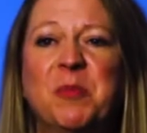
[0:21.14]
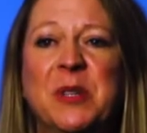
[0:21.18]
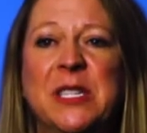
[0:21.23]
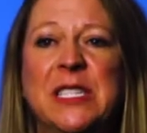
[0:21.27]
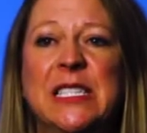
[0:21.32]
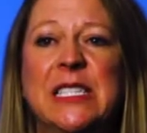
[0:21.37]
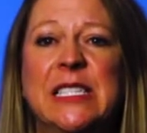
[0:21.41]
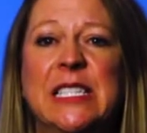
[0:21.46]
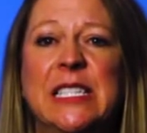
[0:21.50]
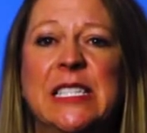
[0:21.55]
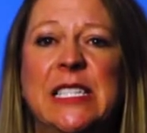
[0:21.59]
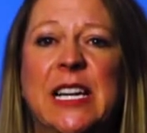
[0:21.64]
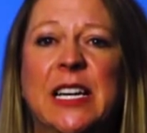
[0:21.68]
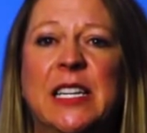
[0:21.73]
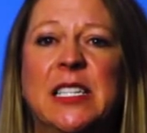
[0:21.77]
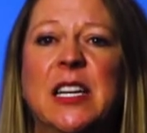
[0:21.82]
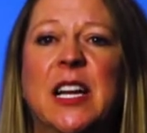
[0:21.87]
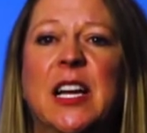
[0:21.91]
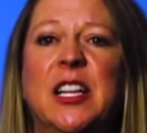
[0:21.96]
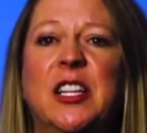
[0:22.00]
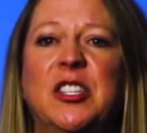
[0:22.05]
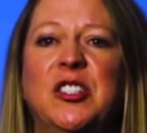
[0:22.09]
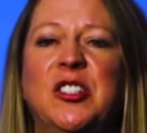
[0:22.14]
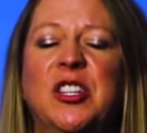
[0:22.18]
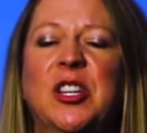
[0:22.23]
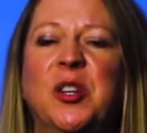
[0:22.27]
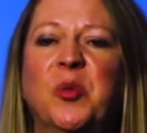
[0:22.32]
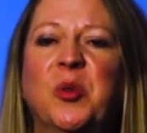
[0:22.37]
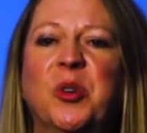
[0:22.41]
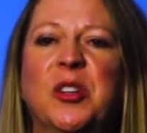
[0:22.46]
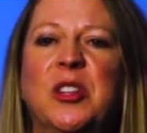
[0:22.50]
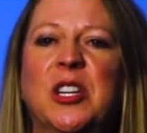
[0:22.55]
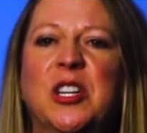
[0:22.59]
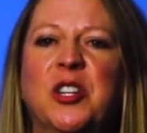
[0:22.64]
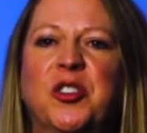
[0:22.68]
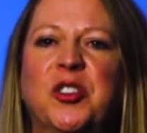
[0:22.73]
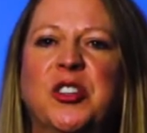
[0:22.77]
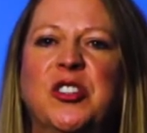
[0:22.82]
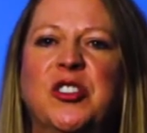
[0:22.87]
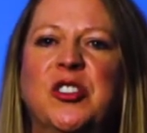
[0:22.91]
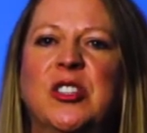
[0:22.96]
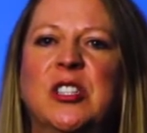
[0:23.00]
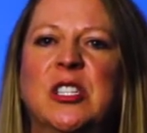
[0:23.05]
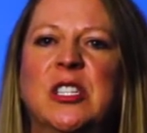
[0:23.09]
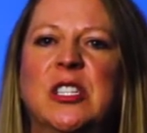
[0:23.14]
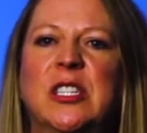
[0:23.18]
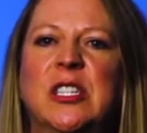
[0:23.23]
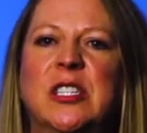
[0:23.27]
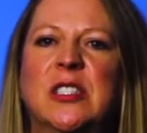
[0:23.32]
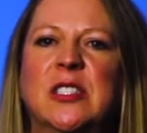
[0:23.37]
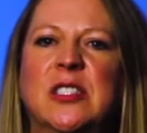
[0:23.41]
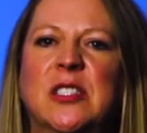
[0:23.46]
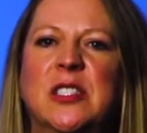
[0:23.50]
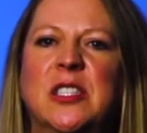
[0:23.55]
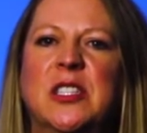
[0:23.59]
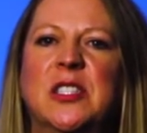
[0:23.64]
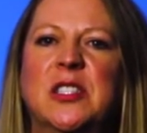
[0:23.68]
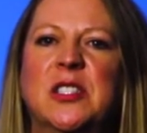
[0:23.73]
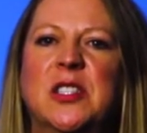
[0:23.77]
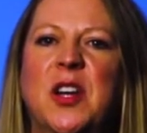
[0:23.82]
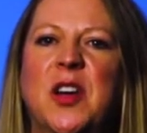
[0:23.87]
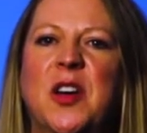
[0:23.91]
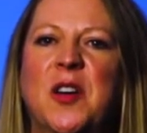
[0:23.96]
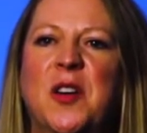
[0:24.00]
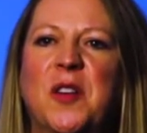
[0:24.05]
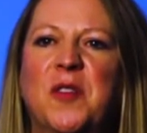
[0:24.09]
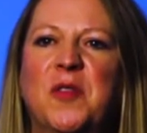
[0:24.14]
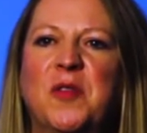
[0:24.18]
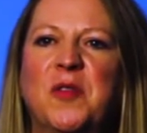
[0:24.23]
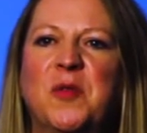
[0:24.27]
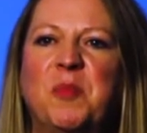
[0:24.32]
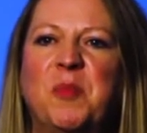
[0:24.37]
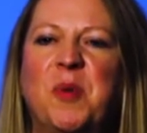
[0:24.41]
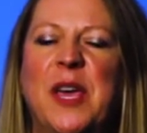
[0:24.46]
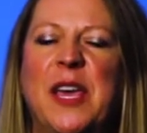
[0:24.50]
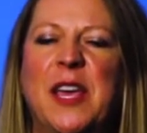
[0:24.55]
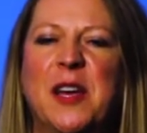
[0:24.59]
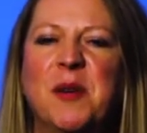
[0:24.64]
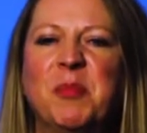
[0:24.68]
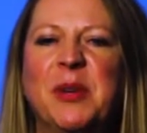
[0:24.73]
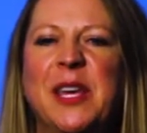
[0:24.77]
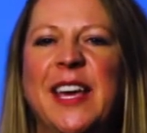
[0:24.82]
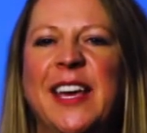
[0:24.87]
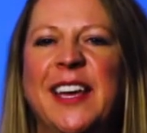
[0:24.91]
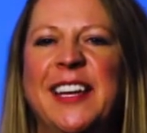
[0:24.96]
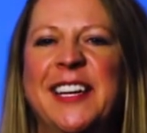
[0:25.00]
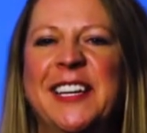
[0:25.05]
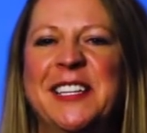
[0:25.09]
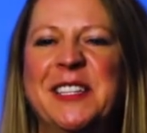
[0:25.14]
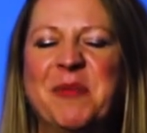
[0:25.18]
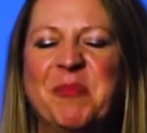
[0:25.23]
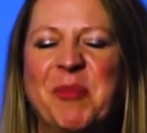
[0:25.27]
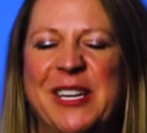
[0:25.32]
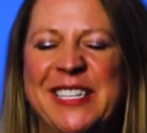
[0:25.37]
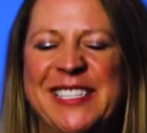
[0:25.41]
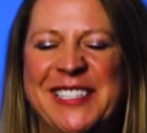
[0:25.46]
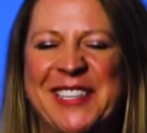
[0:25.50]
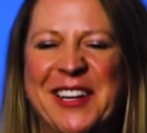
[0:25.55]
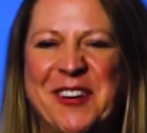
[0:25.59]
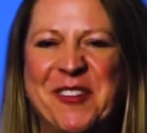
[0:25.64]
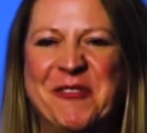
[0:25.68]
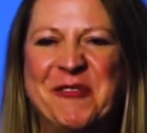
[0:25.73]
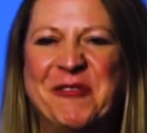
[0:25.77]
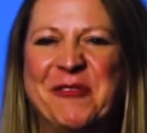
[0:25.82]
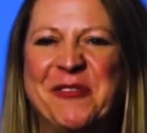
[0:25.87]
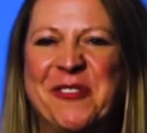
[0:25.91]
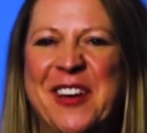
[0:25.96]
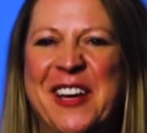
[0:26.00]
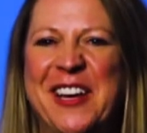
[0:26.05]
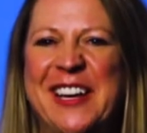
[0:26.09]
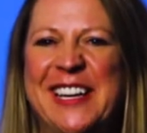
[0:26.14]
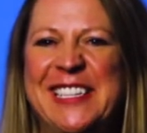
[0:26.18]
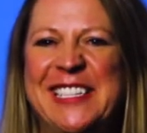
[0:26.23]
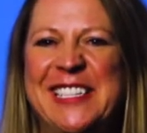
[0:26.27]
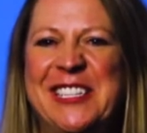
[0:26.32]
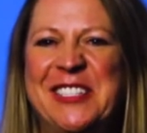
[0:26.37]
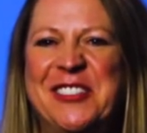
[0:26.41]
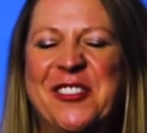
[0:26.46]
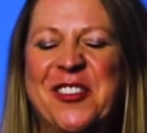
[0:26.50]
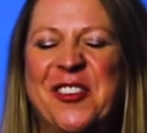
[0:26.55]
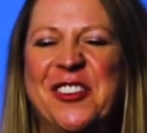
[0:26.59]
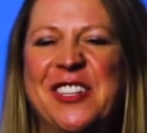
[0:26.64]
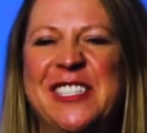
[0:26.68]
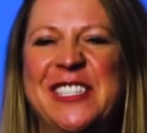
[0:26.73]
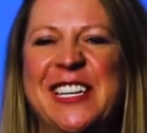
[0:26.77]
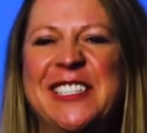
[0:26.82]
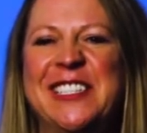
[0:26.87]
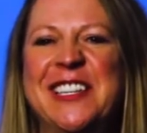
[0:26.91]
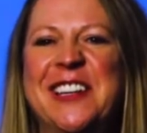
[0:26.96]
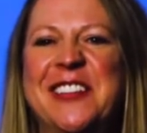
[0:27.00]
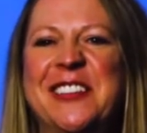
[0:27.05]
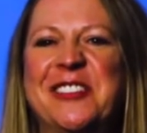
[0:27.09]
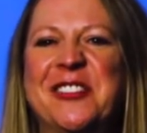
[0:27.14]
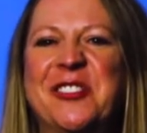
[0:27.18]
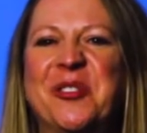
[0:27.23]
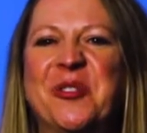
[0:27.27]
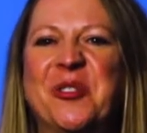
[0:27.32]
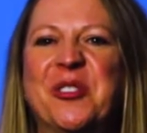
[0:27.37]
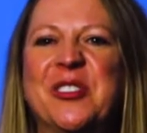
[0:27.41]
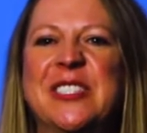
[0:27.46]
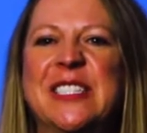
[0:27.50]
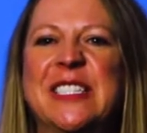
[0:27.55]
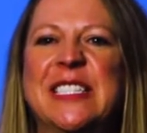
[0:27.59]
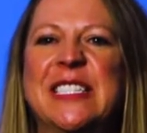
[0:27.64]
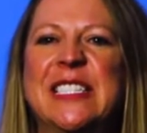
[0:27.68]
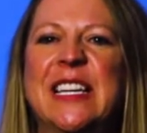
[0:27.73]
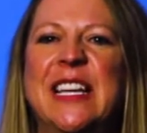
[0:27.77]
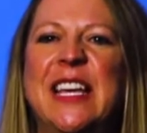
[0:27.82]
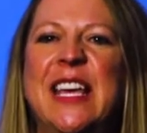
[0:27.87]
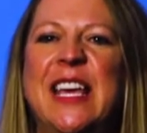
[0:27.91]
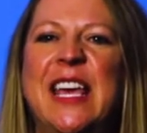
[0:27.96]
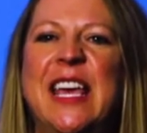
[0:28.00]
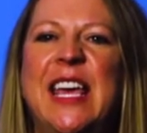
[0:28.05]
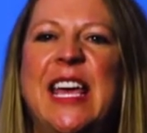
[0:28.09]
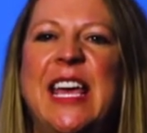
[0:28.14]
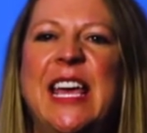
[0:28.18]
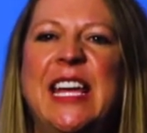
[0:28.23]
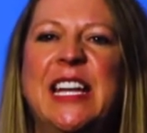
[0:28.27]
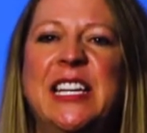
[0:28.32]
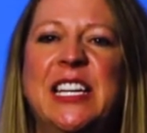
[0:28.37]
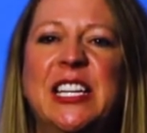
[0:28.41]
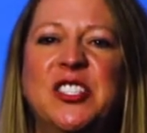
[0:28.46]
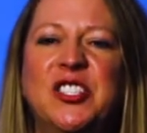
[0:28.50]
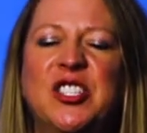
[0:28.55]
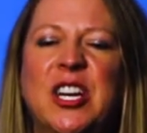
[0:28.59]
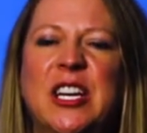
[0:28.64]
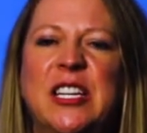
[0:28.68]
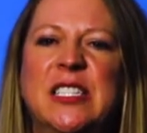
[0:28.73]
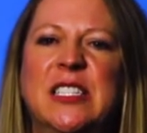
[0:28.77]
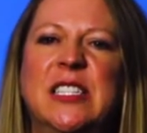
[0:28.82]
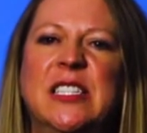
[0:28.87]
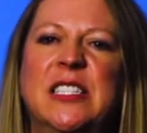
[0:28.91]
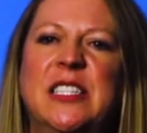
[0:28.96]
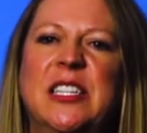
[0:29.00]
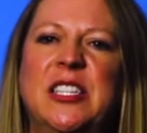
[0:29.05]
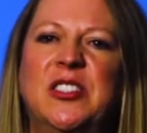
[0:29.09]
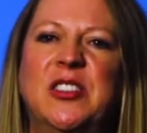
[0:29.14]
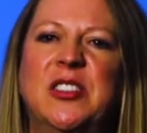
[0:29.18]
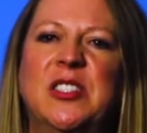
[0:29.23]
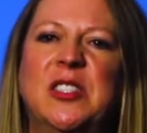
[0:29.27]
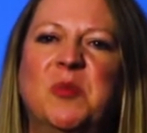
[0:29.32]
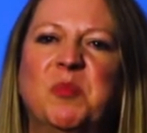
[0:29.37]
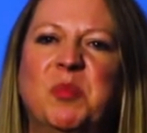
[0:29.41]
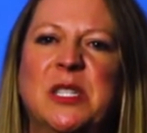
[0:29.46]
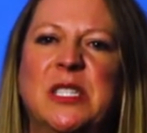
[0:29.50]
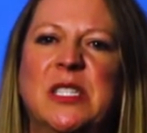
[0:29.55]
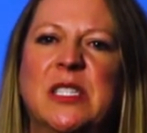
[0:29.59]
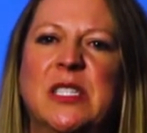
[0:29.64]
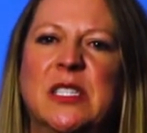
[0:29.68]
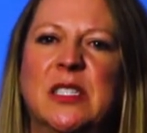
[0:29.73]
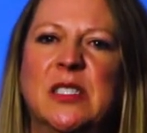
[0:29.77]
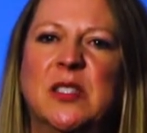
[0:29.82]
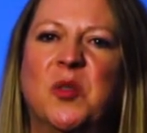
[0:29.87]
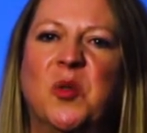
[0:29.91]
of Business and Technology at Worthington Christian consists of Pam Kane, myself, I teach all the technology courses, and Nick Johnson teaches the business